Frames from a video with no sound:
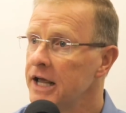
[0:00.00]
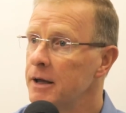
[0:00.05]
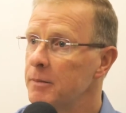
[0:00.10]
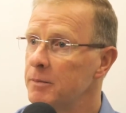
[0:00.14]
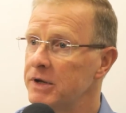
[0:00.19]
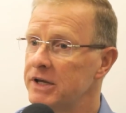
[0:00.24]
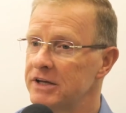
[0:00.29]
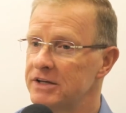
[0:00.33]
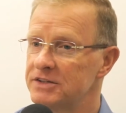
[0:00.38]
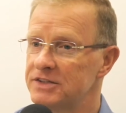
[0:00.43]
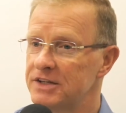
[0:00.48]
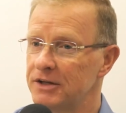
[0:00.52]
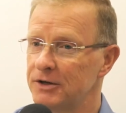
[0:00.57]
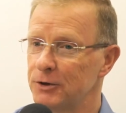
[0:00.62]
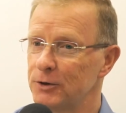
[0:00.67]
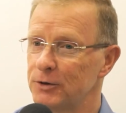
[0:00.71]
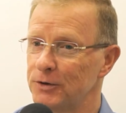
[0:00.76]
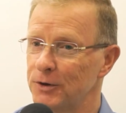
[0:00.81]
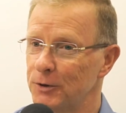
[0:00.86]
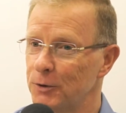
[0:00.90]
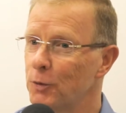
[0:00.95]
because the,
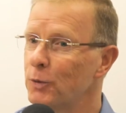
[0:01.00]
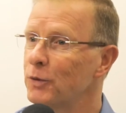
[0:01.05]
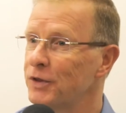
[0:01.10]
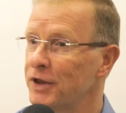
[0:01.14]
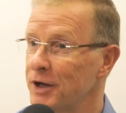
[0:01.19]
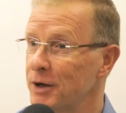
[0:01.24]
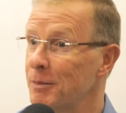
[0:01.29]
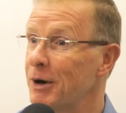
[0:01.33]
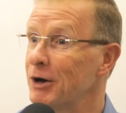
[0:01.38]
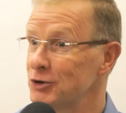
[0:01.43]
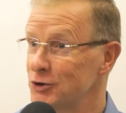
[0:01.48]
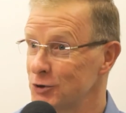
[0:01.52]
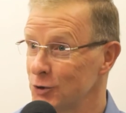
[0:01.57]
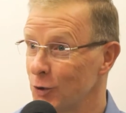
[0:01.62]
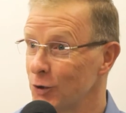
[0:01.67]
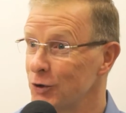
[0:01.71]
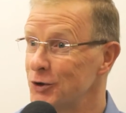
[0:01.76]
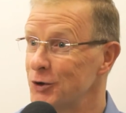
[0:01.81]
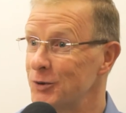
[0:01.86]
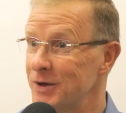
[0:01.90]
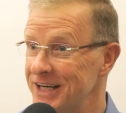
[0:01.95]
the cool thing about
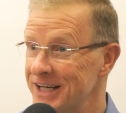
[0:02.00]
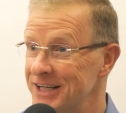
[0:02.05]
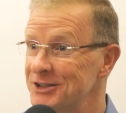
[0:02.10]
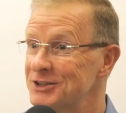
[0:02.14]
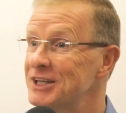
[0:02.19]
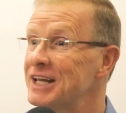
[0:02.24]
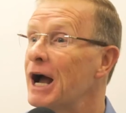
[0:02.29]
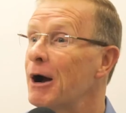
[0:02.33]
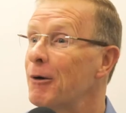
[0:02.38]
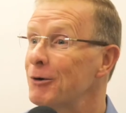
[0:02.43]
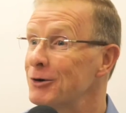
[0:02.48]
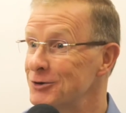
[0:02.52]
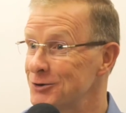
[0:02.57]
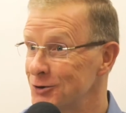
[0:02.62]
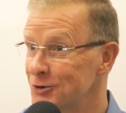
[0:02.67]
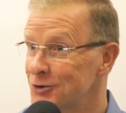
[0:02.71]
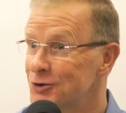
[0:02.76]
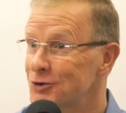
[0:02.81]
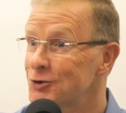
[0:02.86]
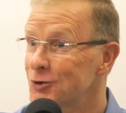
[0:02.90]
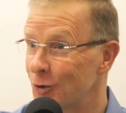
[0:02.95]
shore duty is the hours
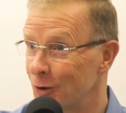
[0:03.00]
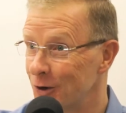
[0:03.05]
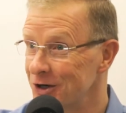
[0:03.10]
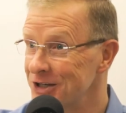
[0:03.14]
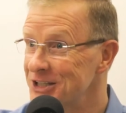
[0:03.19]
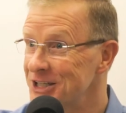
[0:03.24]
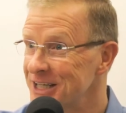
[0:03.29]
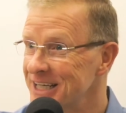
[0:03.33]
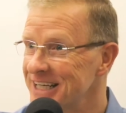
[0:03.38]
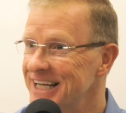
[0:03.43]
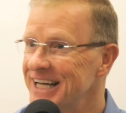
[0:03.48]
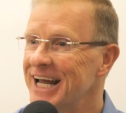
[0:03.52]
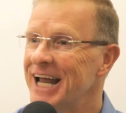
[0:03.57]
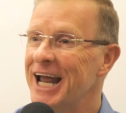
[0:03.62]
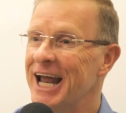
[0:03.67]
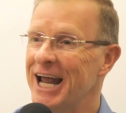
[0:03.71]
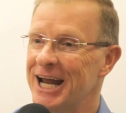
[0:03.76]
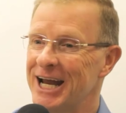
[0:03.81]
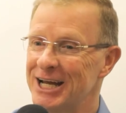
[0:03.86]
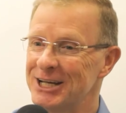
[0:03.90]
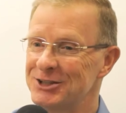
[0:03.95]
are short.
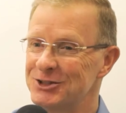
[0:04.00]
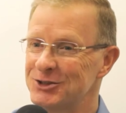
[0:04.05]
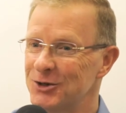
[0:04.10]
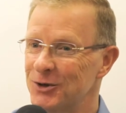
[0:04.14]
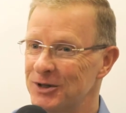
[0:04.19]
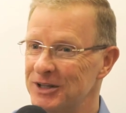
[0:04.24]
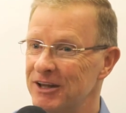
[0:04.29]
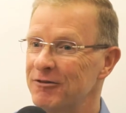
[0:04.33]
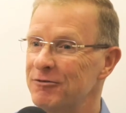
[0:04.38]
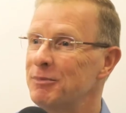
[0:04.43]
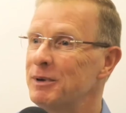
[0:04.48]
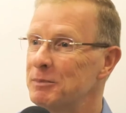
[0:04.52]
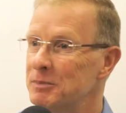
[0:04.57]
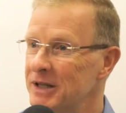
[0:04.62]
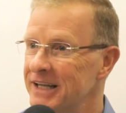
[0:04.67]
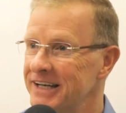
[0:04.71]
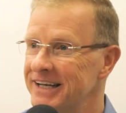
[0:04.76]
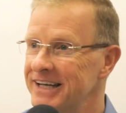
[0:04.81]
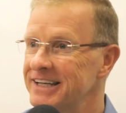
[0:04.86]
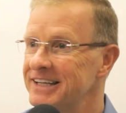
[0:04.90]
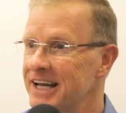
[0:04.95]
Mm. And so it left me
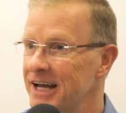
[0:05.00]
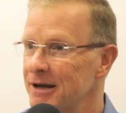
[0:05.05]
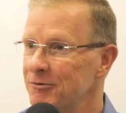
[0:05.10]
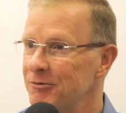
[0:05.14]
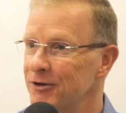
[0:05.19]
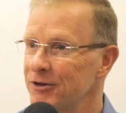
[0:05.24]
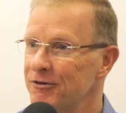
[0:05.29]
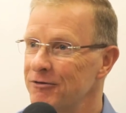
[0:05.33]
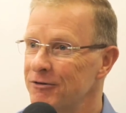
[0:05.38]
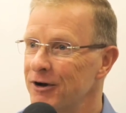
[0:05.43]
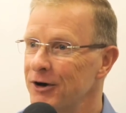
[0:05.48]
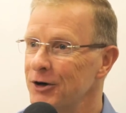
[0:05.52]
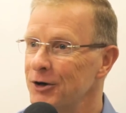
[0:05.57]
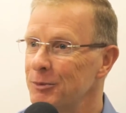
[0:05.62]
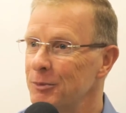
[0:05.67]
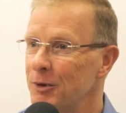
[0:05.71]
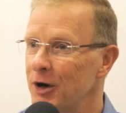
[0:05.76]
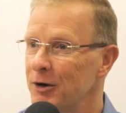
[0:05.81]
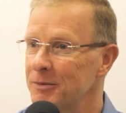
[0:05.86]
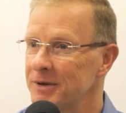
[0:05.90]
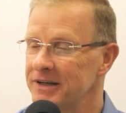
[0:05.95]
plenty of time for the fire
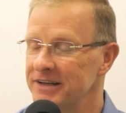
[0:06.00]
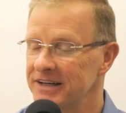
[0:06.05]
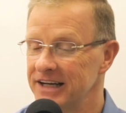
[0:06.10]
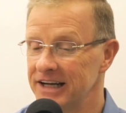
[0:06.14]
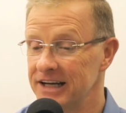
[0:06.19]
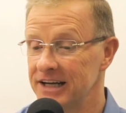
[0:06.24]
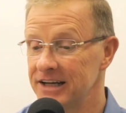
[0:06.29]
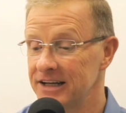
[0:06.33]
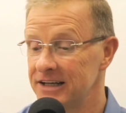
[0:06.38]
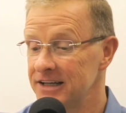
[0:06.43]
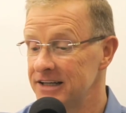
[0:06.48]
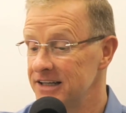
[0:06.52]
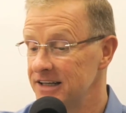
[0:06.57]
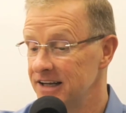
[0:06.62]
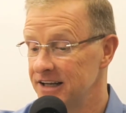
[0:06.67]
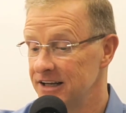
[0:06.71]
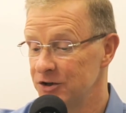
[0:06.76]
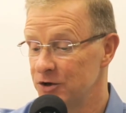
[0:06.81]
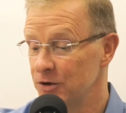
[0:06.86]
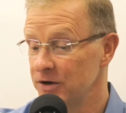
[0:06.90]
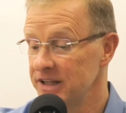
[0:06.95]
department. And
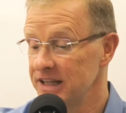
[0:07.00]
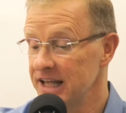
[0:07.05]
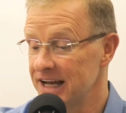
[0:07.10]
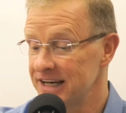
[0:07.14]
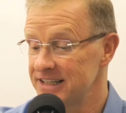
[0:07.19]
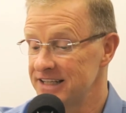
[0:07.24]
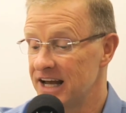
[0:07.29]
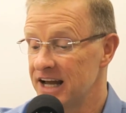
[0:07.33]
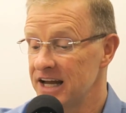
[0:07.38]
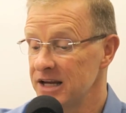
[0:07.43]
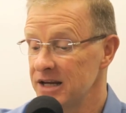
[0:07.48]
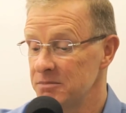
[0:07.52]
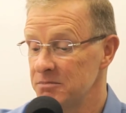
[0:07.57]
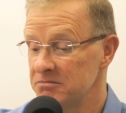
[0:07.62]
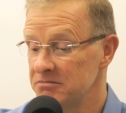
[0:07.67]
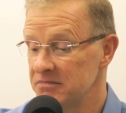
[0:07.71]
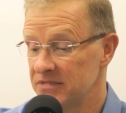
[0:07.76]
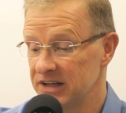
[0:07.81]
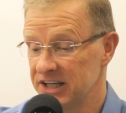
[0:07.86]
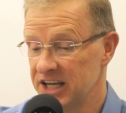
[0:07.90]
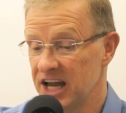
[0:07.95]
during that
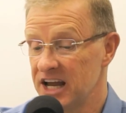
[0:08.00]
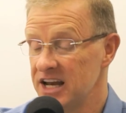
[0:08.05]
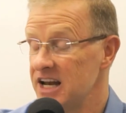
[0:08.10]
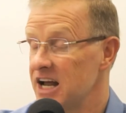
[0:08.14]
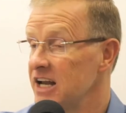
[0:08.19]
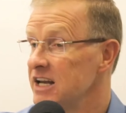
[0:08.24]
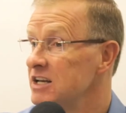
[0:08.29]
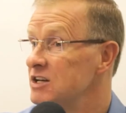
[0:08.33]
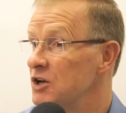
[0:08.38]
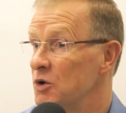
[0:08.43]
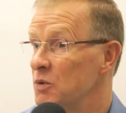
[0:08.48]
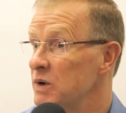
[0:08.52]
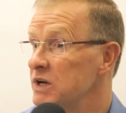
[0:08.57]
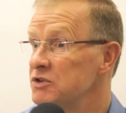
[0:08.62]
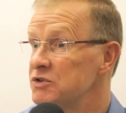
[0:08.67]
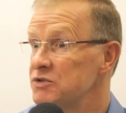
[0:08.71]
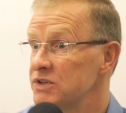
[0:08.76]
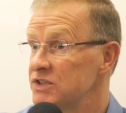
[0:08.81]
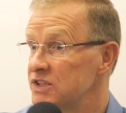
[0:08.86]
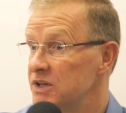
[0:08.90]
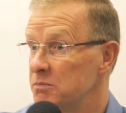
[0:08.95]
time, again, I had no
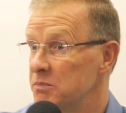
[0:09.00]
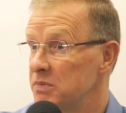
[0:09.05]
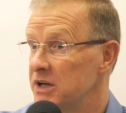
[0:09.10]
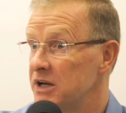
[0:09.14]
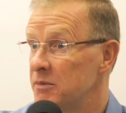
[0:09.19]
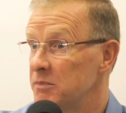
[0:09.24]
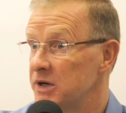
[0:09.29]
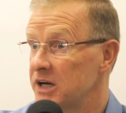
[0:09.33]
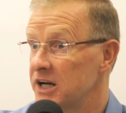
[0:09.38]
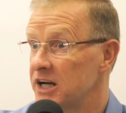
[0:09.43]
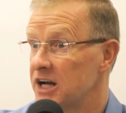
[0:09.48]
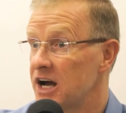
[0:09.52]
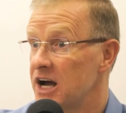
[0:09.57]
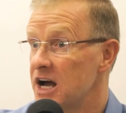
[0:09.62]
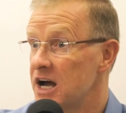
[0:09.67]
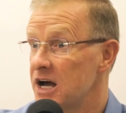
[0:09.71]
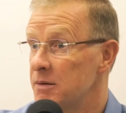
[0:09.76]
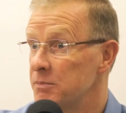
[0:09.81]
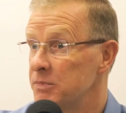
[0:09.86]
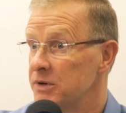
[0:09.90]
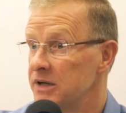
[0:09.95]
interest in becoming a
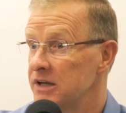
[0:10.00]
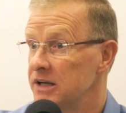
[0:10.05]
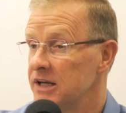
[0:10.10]
cop.